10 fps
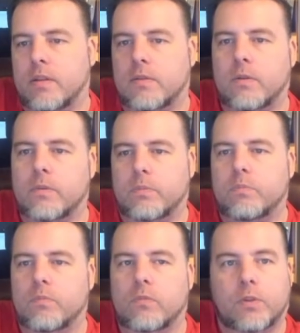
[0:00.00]
This could
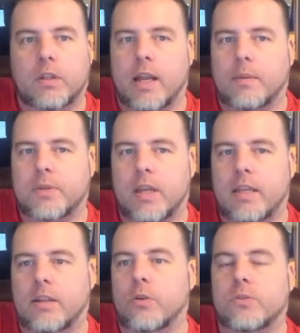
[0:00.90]
really help to
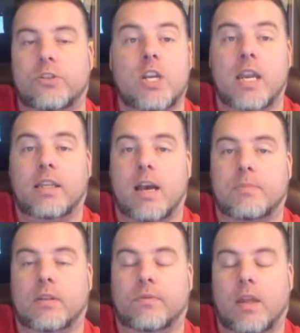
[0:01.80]
hit those chain
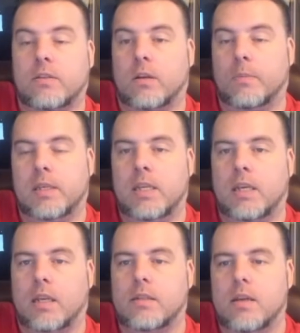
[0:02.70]
caps if that's going to be
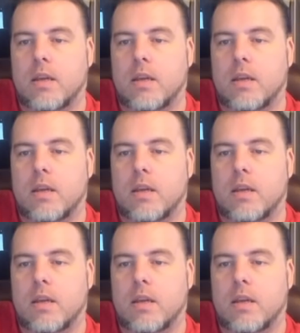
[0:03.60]
needed.